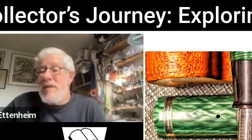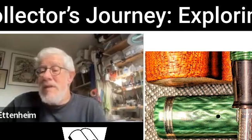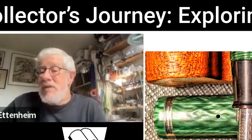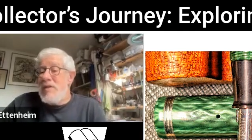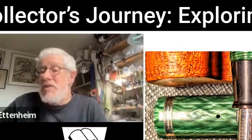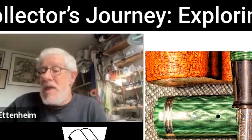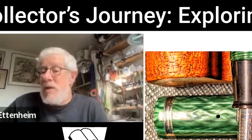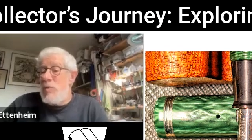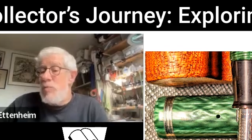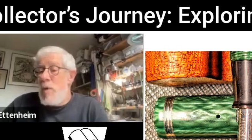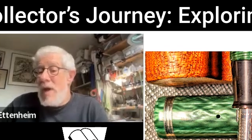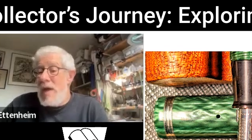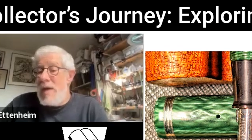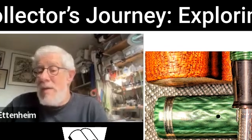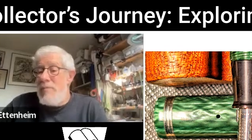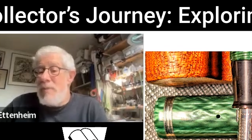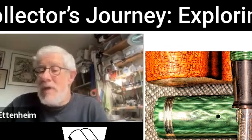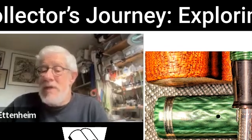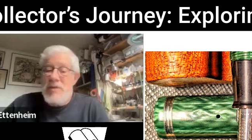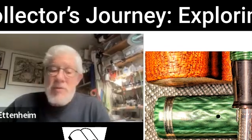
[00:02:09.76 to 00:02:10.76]
is that way
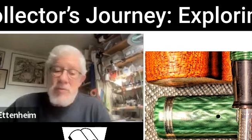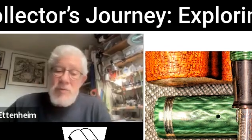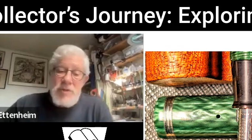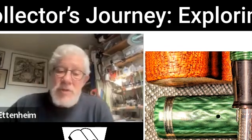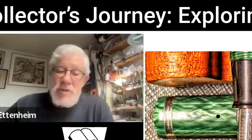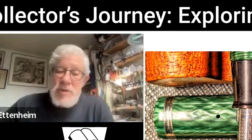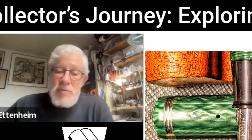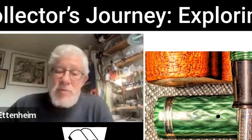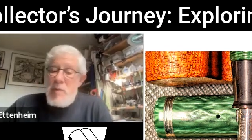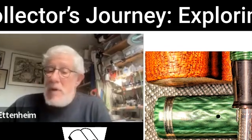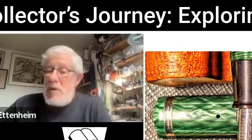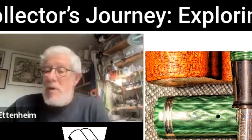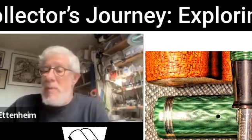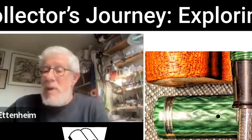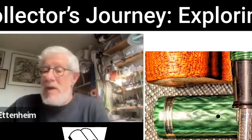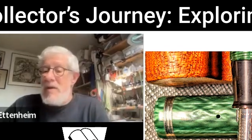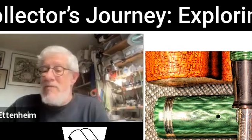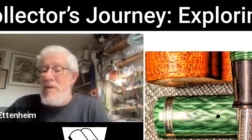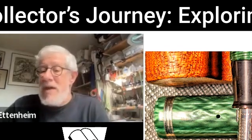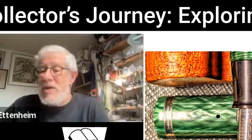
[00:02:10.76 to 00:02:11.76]
because it was better to
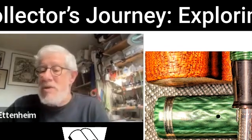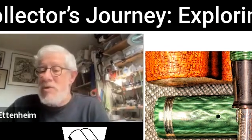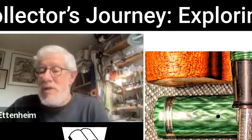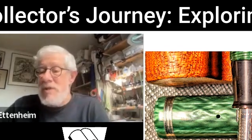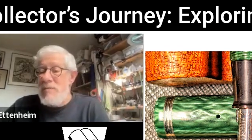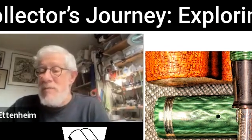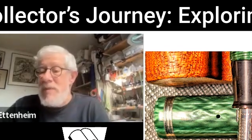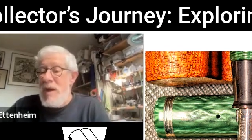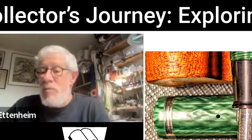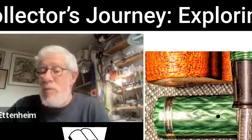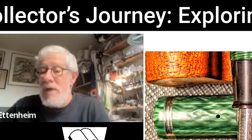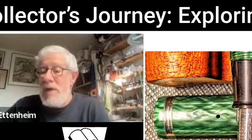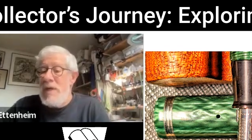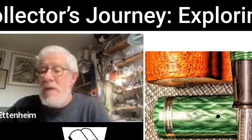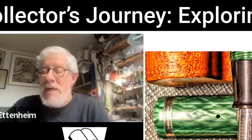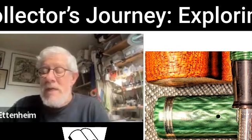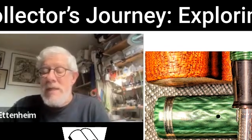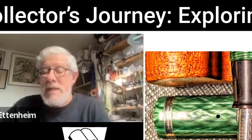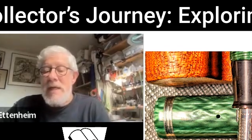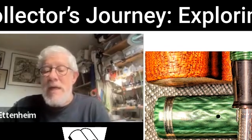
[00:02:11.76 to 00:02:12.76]
manufacture them that way.
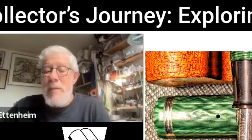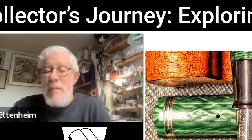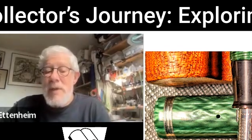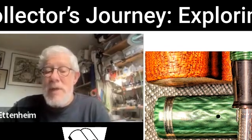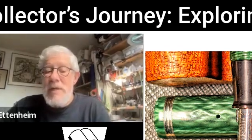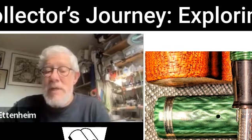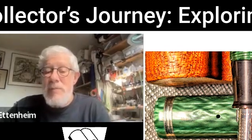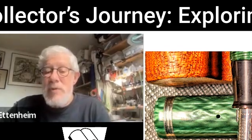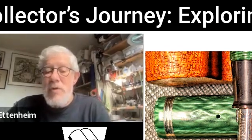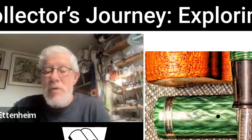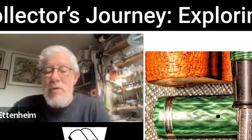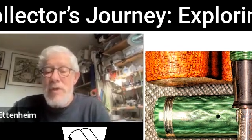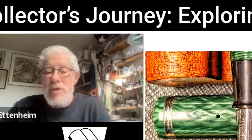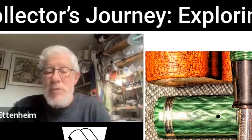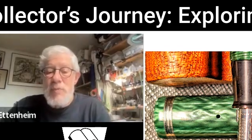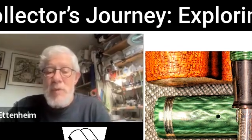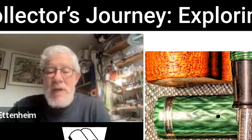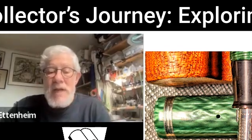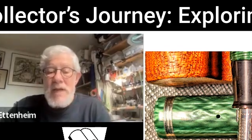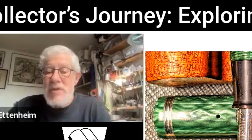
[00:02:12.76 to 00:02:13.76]
They come in nib
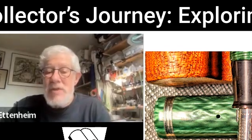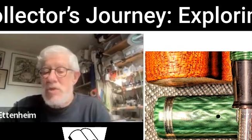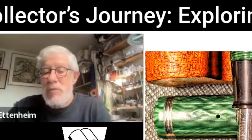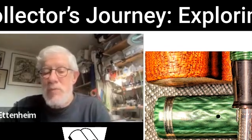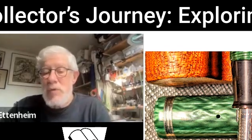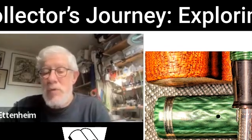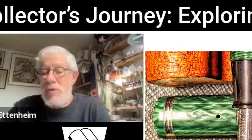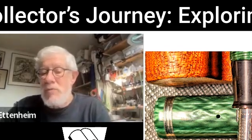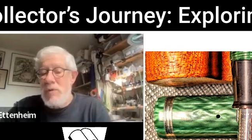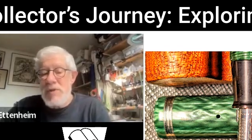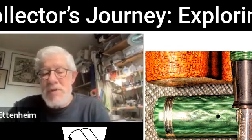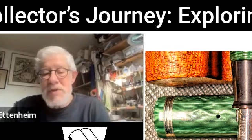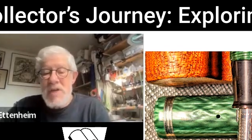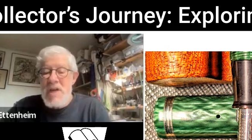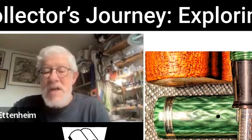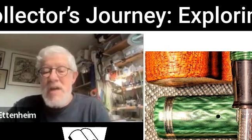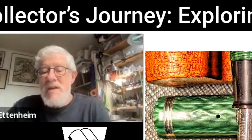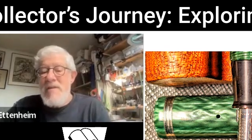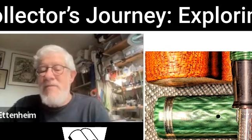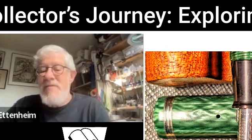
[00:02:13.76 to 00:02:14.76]
units, but Esterbrook was
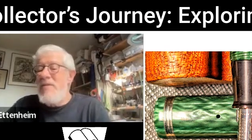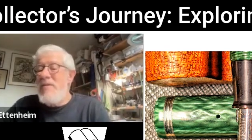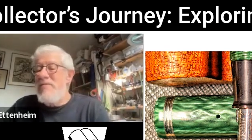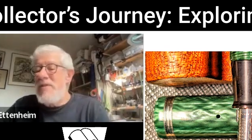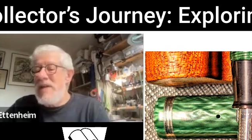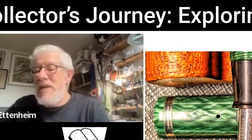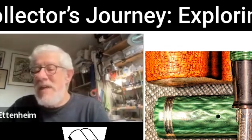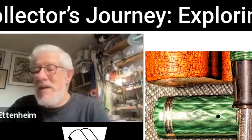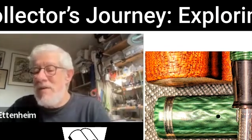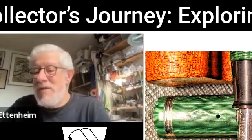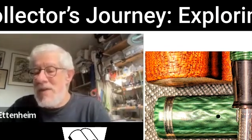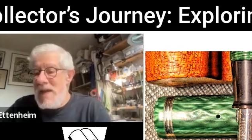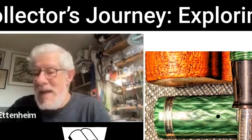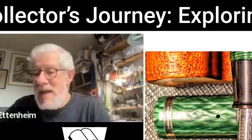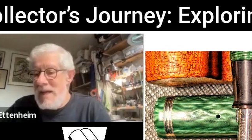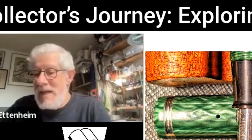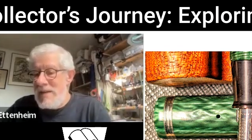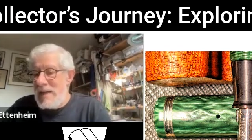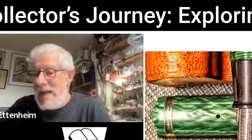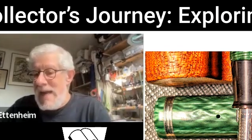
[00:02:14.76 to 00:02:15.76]
50 years
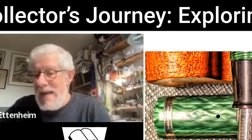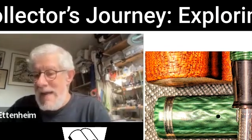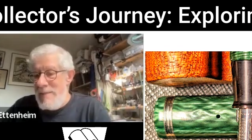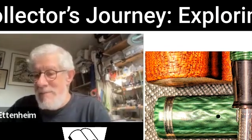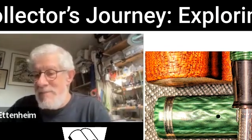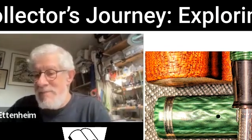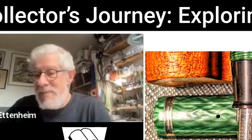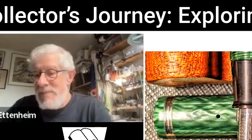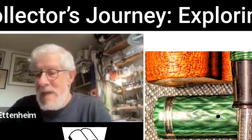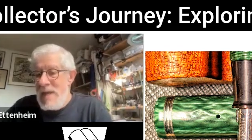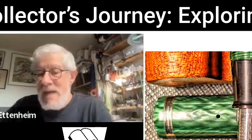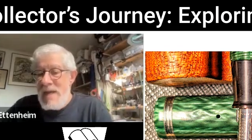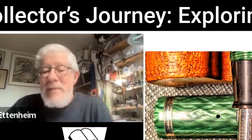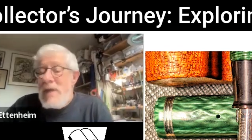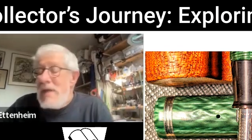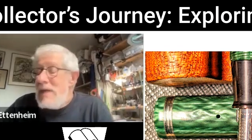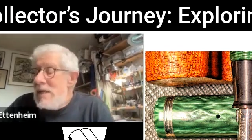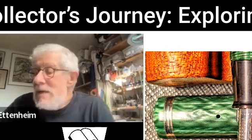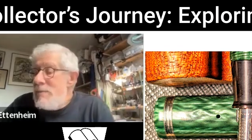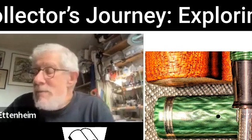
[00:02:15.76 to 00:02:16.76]
ahead of the game, and
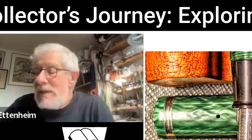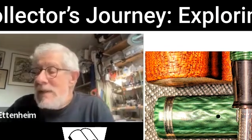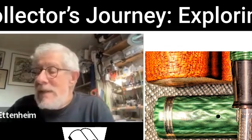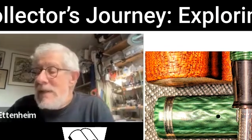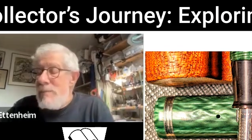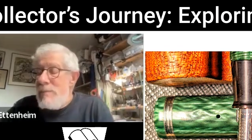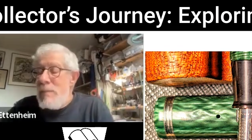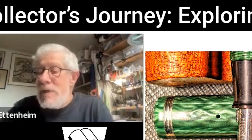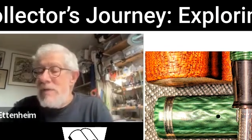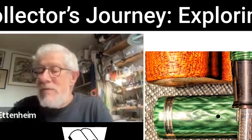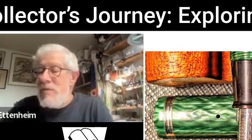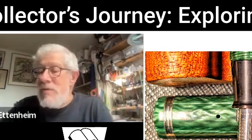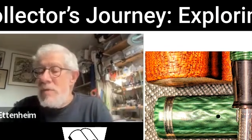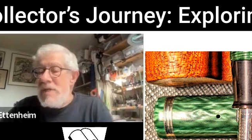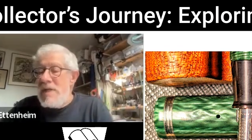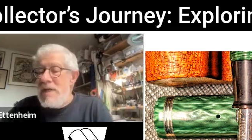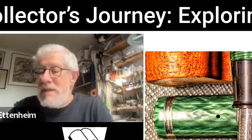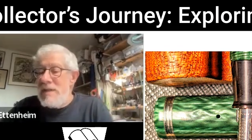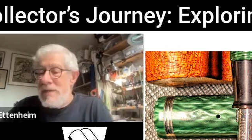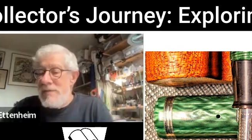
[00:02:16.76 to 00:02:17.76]
they didn't make that much of a
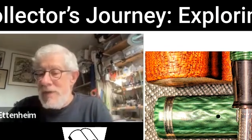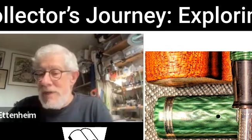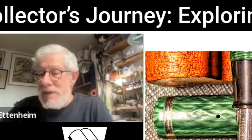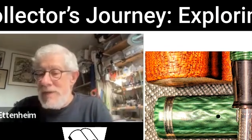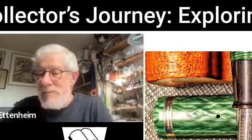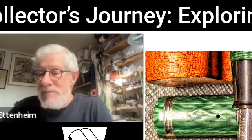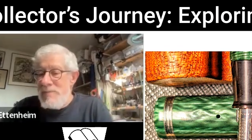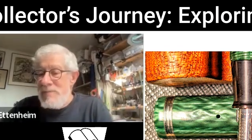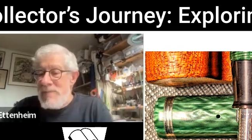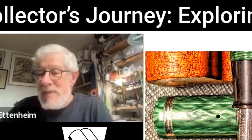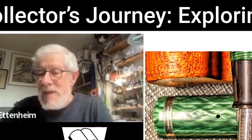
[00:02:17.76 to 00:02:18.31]
deal of it.